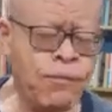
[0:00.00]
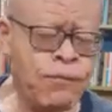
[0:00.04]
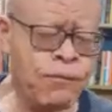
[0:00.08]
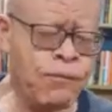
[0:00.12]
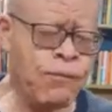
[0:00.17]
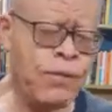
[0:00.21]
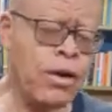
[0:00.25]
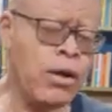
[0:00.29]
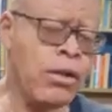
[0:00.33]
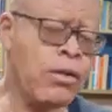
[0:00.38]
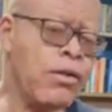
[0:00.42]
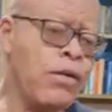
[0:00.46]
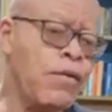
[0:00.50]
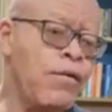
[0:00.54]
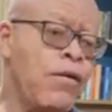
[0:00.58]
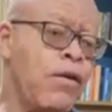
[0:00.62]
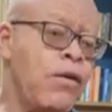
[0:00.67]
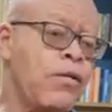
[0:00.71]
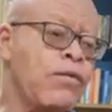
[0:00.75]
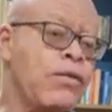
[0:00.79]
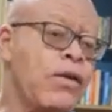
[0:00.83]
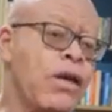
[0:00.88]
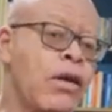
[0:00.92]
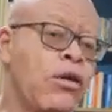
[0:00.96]
philosophy
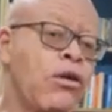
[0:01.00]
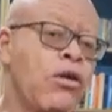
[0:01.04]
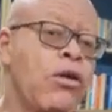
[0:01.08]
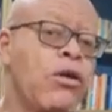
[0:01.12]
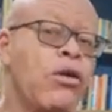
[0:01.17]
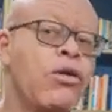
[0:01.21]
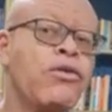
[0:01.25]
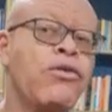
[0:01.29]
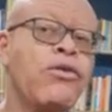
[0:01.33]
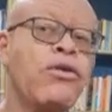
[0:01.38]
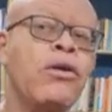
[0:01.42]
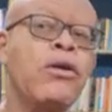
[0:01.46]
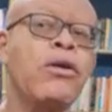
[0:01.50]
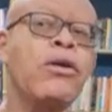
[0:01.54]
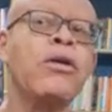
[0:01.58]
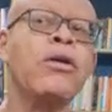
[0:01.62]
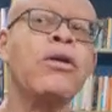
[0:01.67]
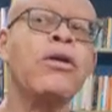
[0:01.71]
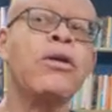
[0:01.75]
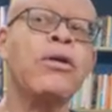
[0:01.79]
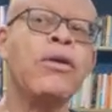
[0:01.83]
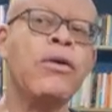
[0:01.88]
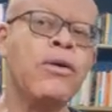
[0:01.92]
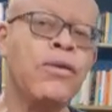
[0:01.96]
of technology,
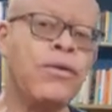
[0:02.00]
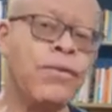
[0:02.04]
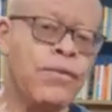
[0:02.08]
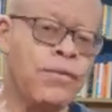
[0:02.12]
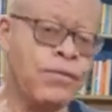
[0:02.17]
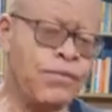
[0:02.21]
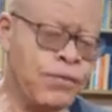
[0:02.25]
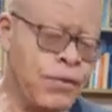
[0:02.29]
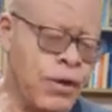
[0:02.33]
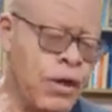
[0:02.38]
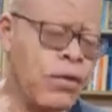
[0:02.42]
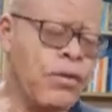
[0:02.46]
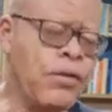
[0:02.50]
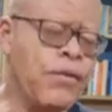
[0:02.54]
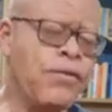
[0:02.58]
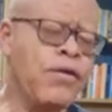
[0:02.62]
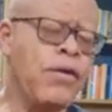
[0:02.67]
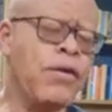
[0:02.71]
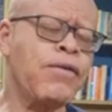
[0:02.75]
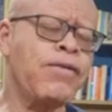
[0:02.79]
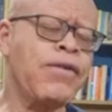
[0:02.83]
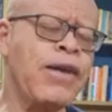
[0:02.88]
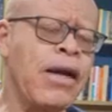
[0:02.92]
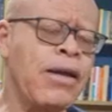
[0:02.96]

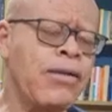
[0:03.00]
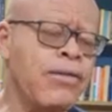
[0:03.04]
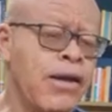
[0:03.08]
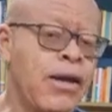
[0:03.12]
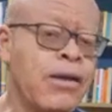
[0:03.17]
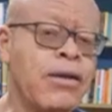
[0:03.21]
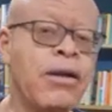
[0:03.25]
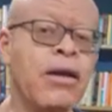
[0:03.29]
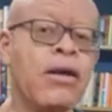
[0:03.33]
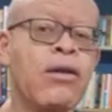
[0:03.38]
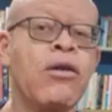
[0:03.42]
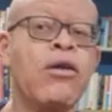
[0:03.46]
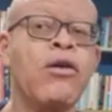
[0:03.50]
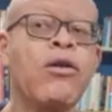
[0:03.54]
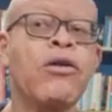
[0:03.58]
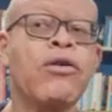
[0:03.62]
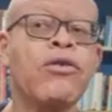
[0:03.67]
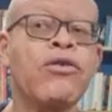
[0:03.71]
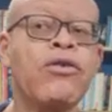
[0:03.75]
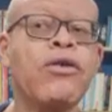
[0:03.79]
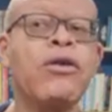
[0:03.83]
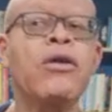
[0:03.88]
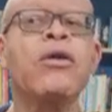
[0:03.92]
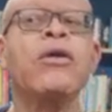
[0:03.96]
philosophy of science and
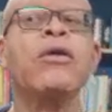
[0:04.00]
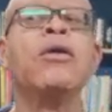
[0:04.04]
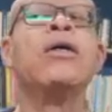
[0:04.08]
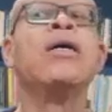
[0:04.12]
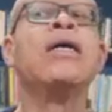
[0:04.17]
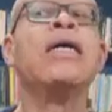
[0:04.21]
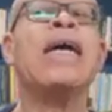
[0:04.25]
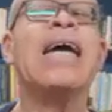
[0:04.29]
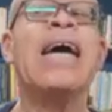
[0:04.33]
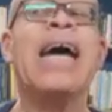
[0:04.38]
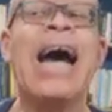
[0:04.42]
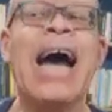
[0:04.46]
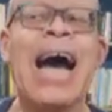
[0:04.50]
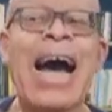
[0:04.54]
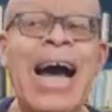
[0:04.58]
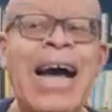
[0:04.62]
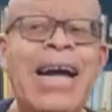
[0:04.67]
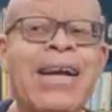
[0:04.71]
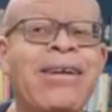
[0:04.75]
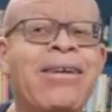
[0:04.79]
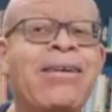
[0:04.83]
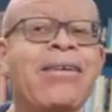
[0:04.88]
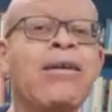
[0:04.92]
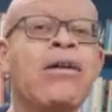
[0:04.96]
technology,
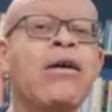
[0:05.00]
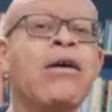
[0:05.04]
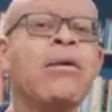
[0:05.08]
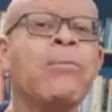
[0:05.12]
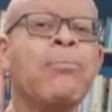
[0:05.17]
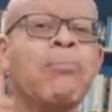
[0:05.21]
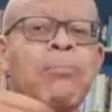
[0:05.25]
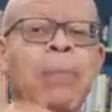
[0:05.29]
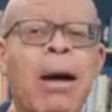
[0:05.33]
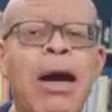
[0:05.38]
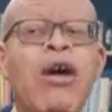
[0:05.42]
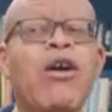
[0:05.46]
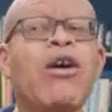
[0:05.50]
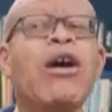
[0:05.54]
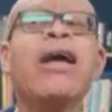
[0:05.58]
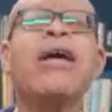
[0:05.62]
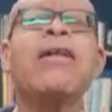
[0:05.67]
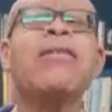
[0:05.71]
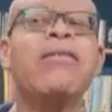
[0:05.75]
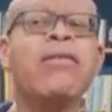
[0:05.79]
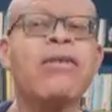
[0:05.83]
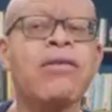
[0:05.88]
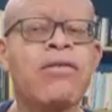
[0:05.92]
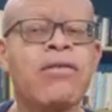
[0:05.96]
and
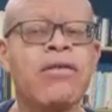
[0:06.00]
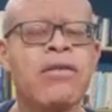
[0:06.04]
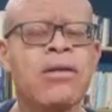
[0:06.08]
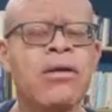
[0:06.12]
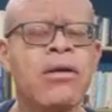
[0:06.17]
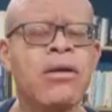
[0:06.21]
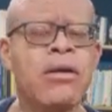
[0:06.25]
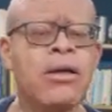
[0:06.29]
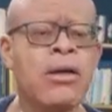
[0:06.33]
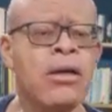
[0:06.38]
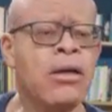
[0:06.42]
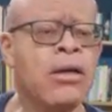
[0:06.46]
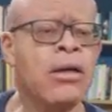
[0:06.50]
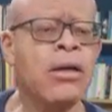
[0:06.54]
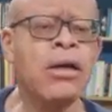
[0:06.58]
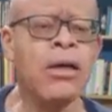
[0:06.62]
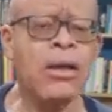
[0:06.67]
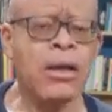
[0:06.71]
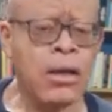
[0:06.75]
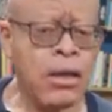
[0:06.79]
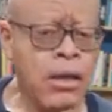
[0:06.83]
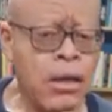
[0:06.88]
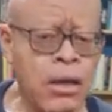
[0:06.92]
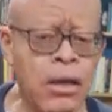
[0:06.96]
bioethics
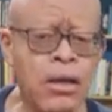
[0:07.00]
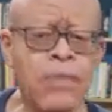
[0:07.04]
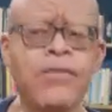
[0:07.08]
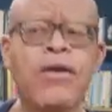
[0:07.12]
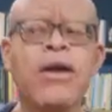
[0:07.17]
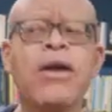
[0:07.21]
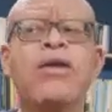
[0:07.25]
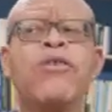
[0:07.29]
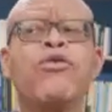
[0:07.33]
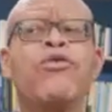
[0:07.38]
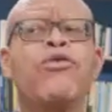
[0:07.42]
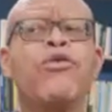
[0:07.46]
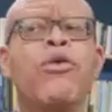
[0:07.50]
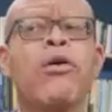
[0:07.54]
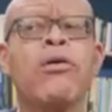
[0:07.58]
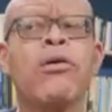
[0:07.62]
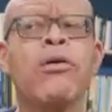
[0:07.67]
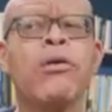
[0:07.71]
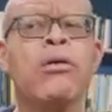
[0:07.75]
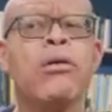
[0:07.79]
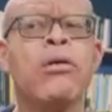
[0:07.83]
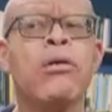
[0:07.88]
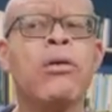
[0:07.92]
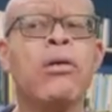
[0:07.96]
is very
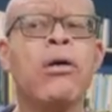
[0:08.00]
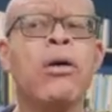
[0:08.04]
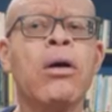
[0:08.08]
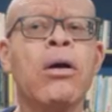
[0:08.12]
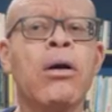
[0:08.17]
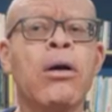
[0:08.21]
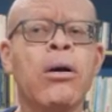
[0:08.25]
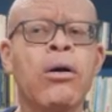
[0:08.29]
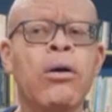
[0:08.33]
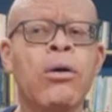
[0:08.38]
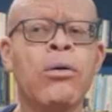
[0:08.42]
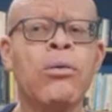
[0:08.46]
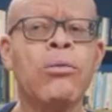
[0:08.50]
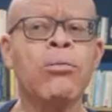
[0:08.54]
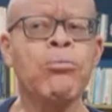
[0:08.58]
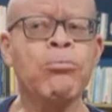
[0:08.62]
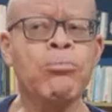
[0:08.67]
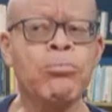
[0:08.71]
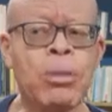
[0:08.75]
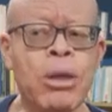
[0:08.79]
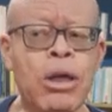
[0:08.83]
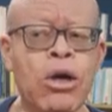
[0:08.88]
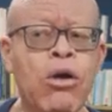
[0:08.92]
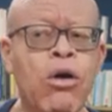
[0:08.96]
strong,
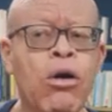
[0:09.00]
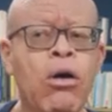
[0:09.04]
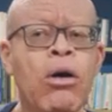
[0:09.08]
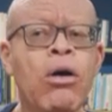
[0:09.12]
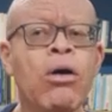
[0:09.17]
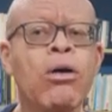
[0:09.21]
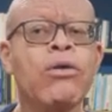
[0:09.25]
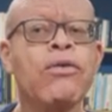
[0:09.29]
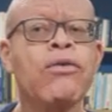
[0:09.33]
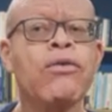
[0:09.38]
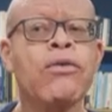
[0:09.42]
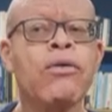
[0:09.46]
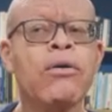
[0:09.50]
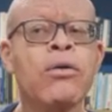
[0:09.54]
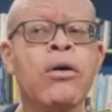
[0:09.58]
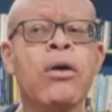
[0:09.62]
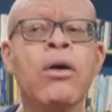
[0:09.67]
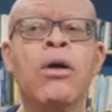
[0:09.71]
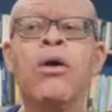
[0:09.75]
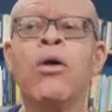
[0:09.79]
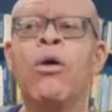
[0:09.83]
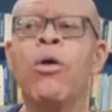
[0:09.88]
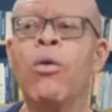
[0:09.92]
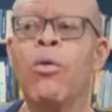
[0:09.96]
because
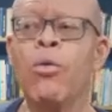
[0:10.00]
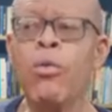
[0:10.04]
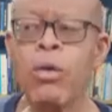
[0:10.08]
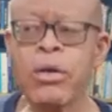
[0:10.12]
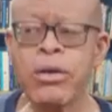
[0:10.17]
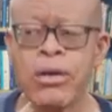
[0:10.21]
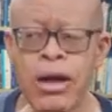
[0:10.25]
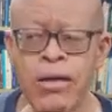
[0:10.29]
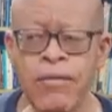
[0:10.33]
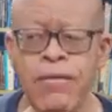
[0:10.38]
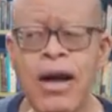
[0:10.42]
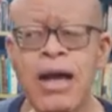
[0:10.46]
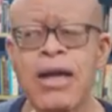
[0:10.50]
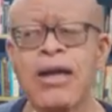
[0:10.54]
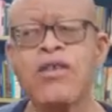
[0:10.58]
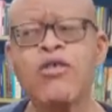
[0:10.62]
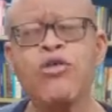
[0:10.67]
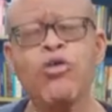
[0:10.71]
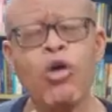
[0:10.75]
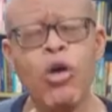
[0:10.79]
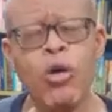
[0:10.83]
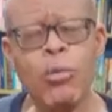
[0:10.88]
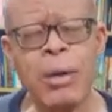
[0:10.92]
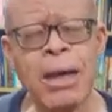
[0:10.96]
whatever
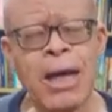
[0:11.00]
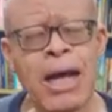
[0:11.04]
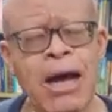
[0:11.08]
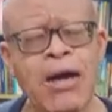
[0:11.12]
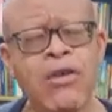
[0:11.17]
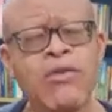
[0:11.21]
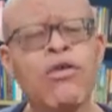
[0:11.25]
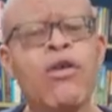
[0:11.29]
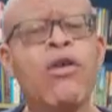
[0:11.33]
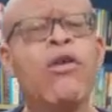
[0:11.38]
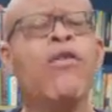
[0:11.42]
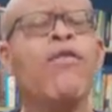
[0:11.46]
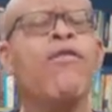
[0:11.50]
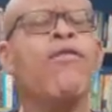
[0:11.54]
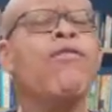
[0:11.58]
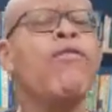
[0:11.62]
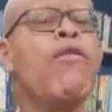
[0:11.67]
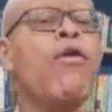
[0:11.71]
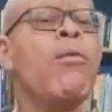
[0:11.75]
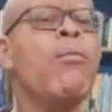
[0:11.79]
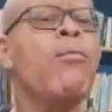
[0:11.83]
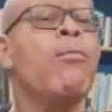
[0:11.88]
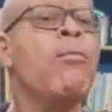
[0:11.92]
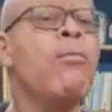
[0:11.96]
is coming out
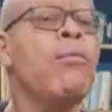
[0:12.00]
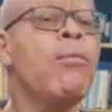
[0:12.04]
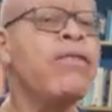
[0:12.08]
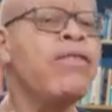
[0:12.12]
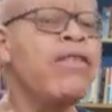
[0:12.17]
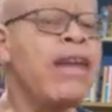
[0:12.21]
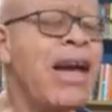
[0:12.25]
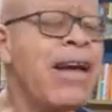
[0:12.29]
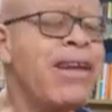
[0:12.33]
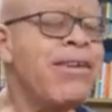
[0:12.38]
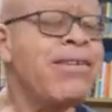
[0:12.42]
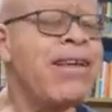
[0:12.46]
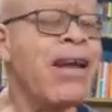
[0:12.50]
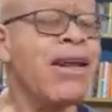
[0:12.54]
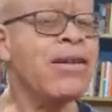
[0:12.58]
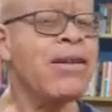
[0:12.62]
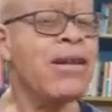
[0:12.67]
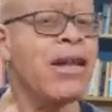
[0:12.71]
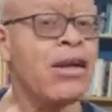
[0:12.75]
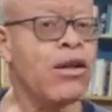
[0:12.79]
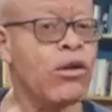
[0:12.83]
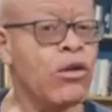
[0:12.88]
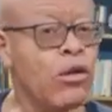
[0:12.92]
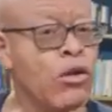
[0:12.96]
from science and
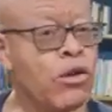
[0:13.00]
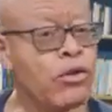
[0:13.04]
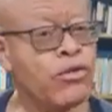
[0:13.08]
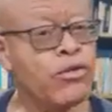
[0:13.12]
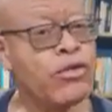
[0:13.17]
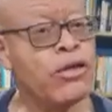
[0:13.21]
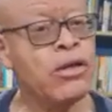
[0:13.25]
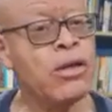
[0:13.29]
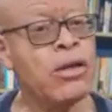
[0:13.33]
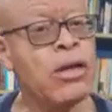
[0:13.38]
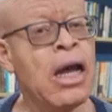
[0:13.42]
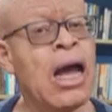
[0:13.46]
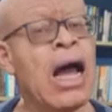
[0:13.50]
technology